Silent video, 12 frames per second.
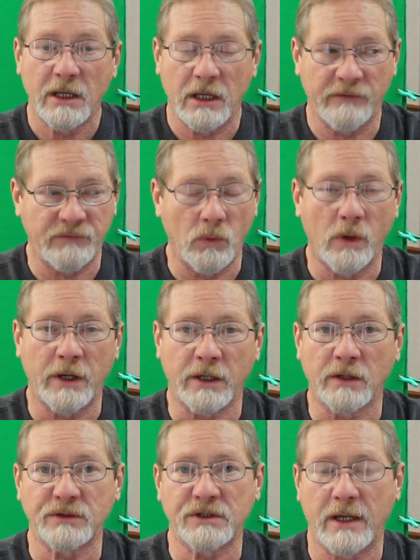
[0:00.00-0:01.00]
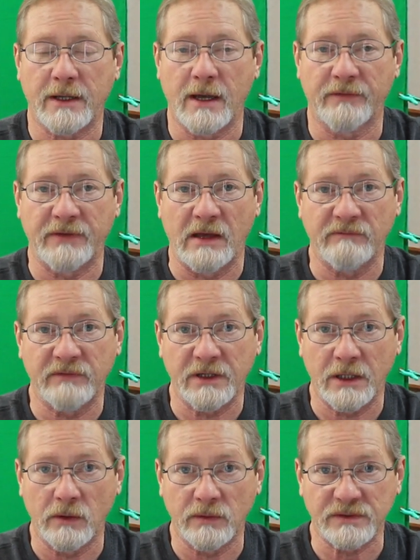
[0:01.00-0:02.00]
if you want to go check out that
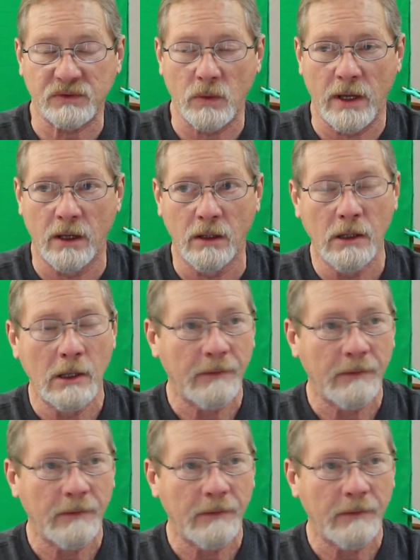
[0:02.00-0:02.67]
video as well.